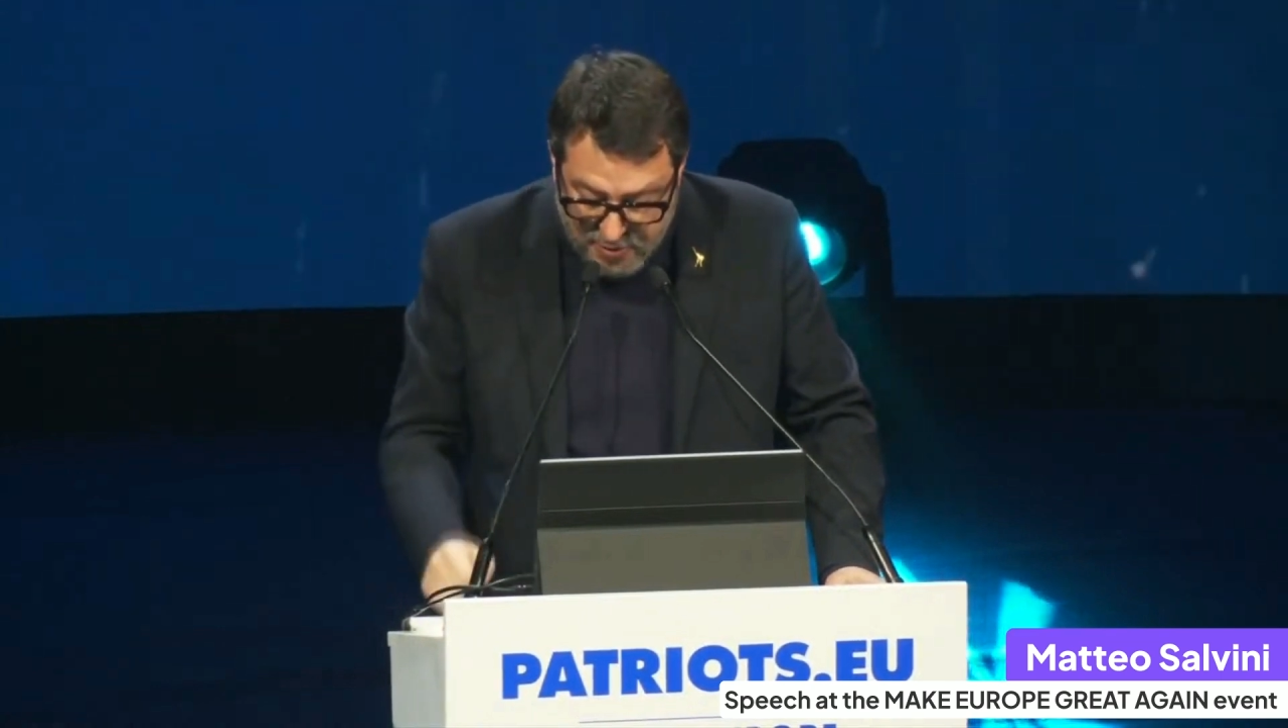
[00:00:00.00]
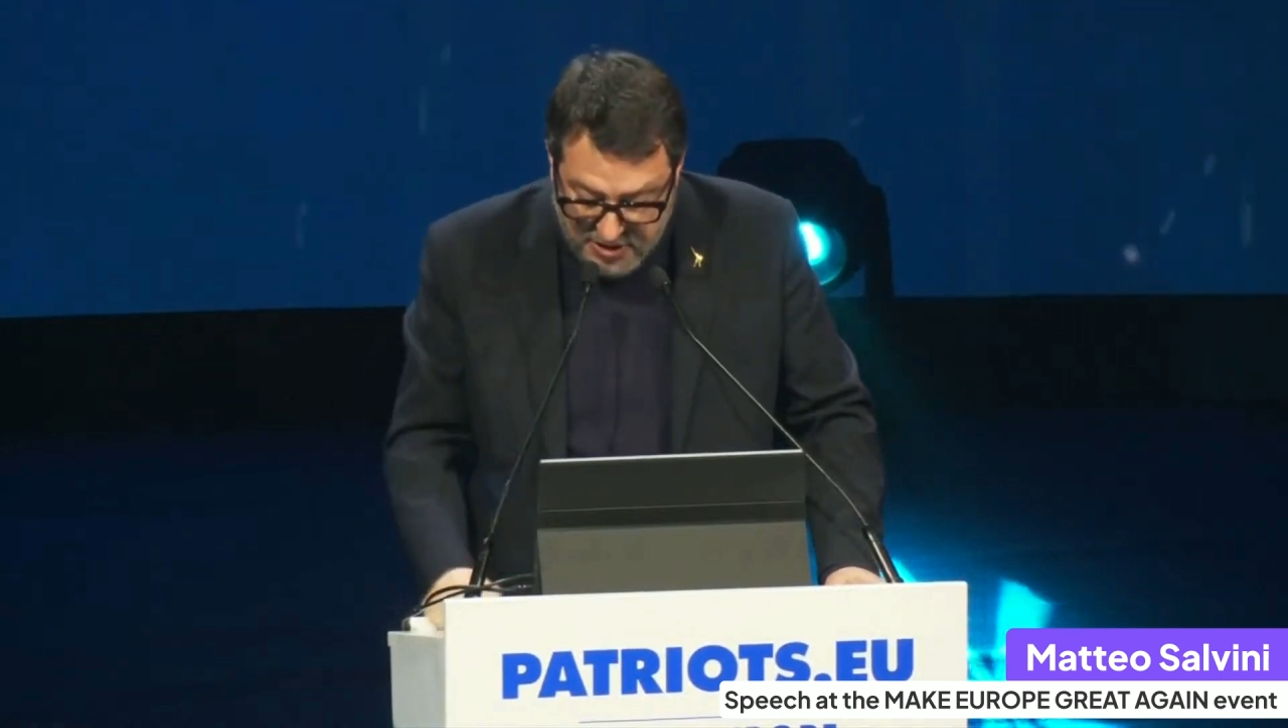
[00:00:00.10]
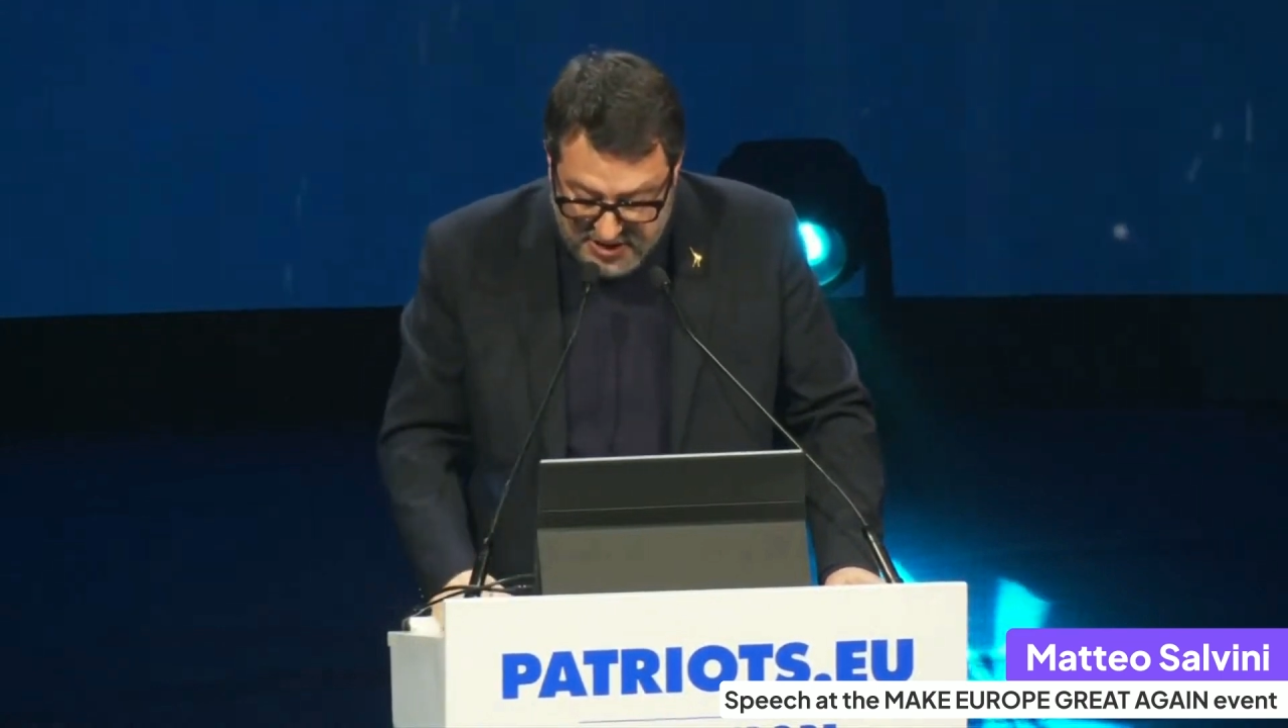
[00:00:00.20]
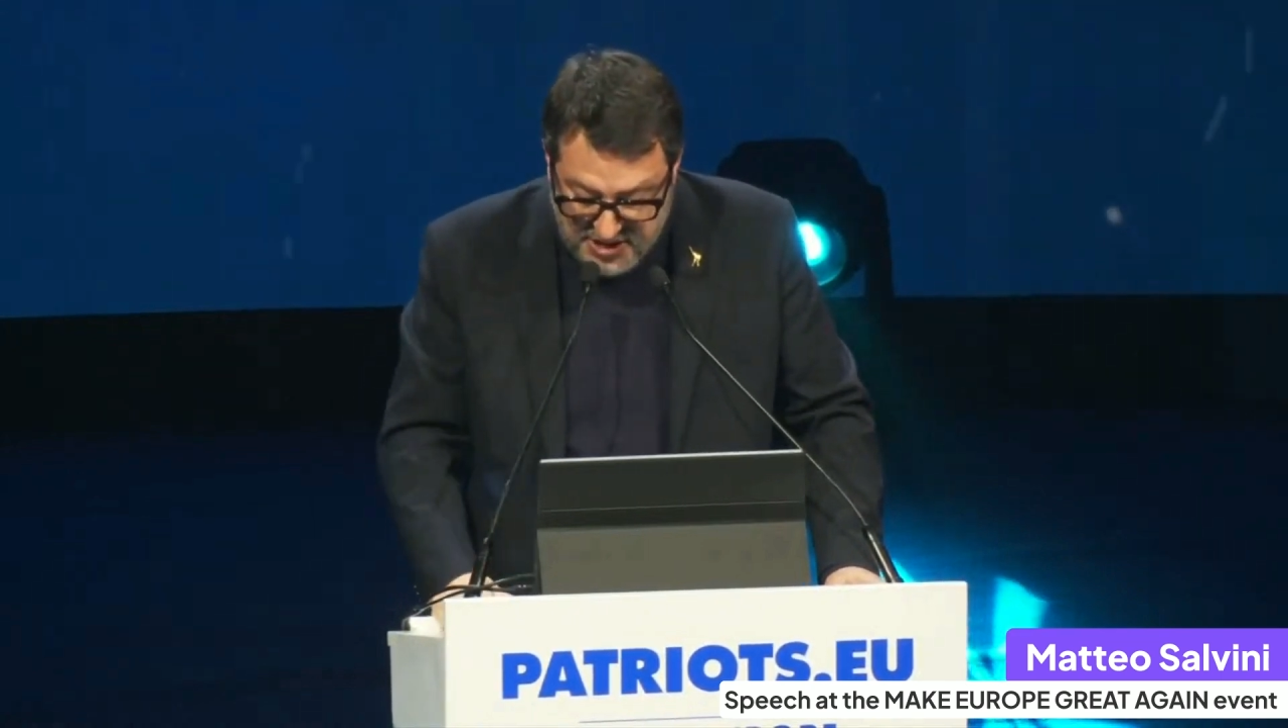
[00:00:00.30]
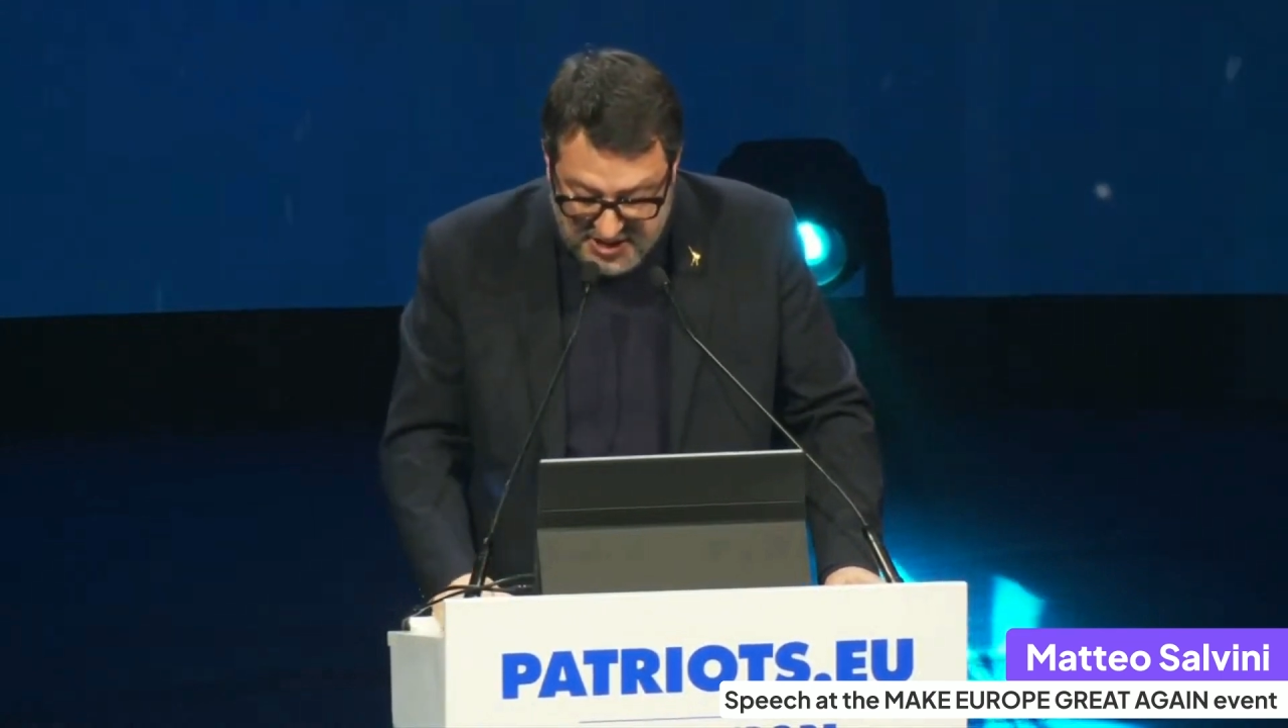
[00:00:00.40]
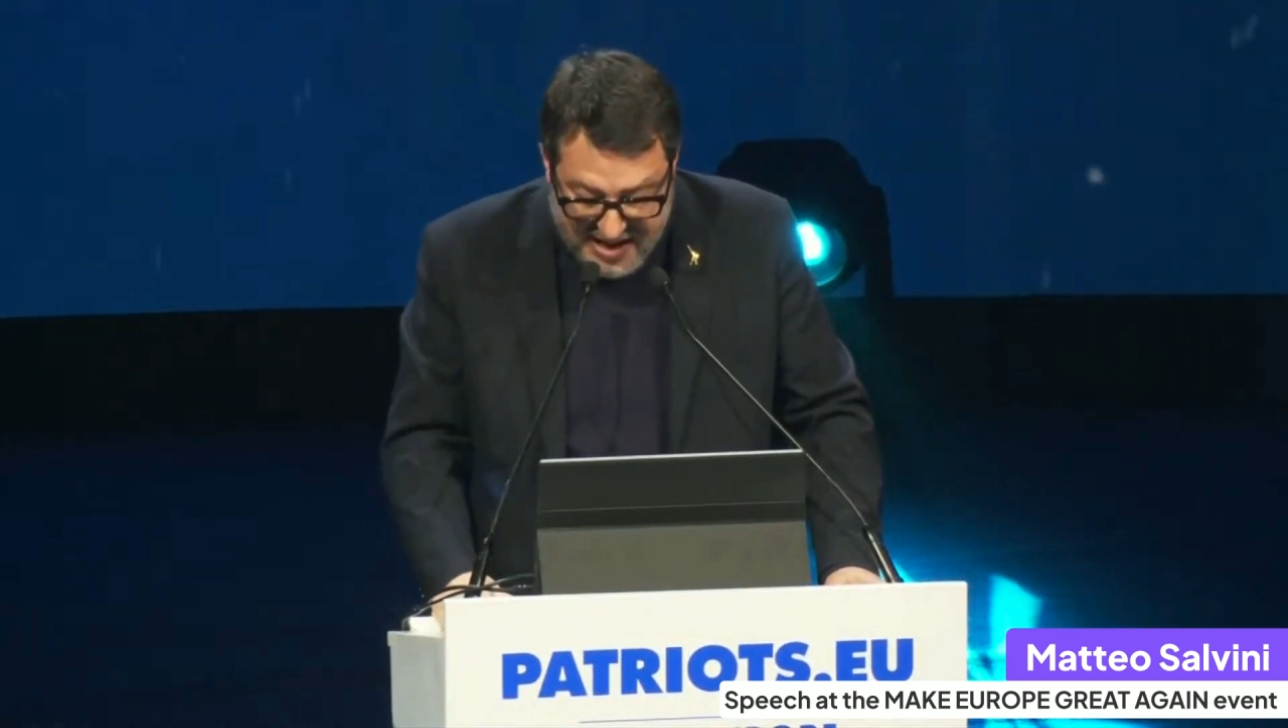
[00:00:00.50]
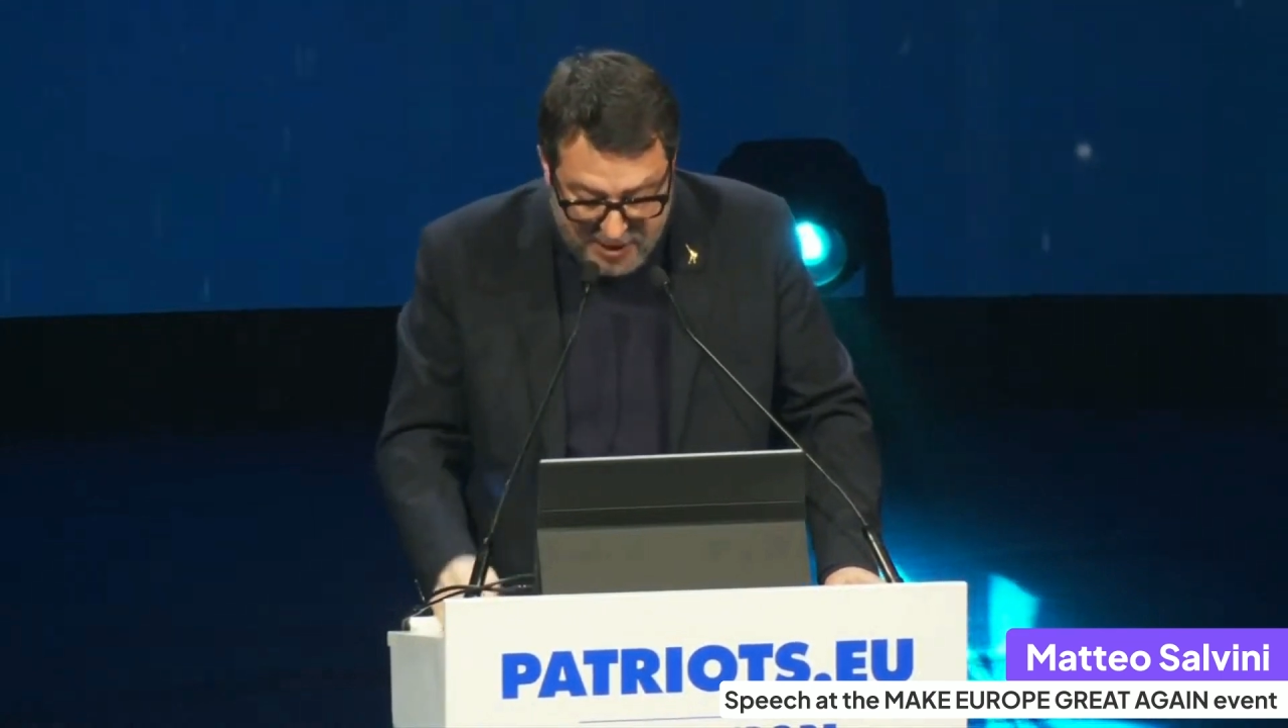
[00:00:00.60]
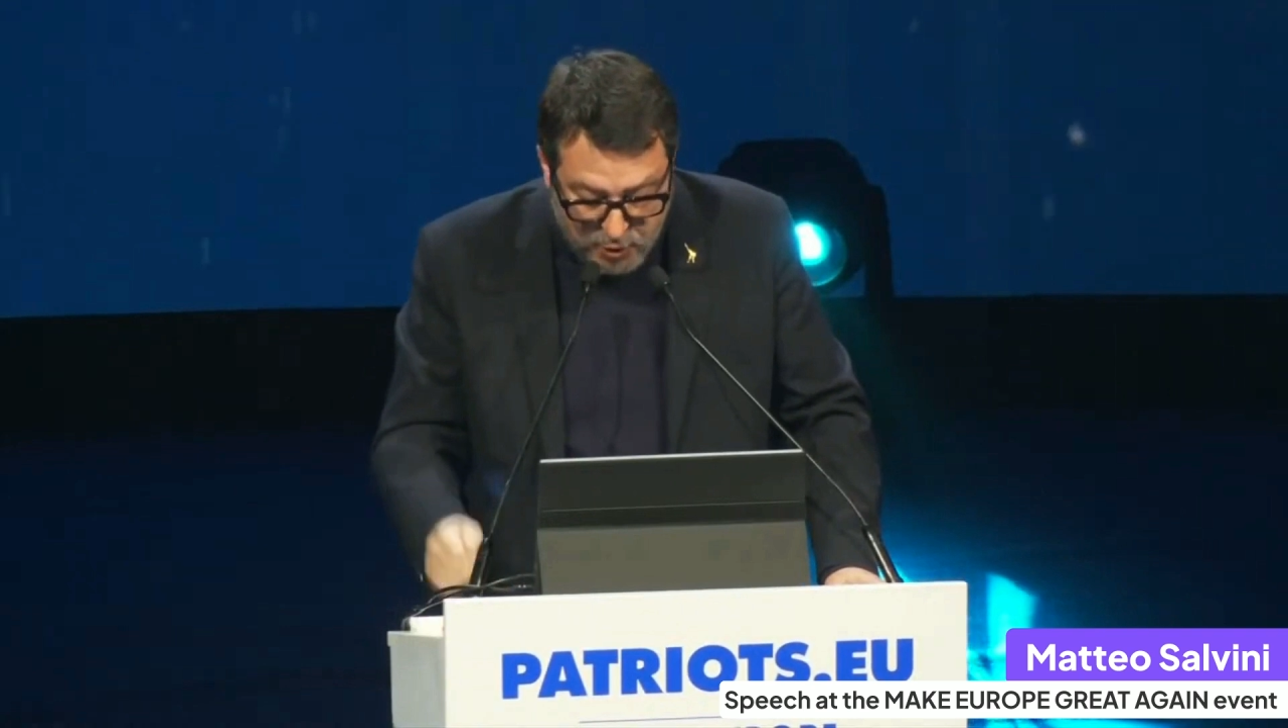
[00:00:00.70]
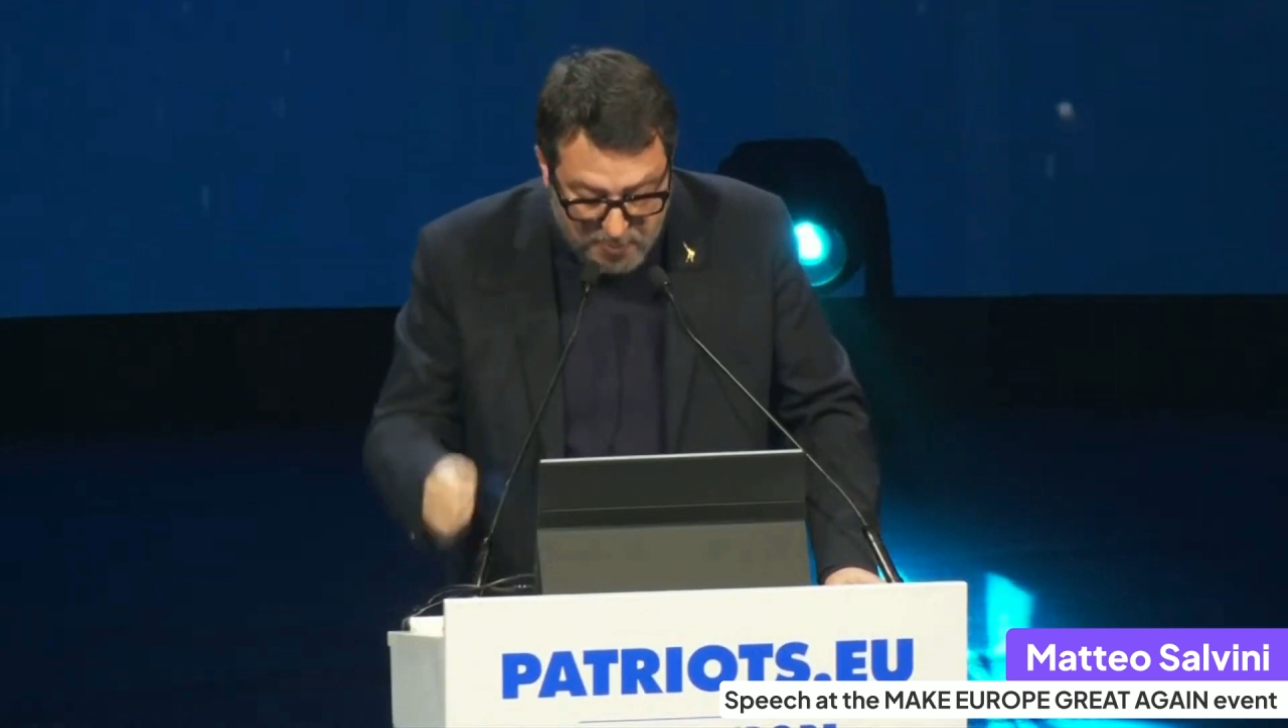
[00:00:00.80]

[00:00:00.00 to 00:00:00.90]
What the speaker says: hide, and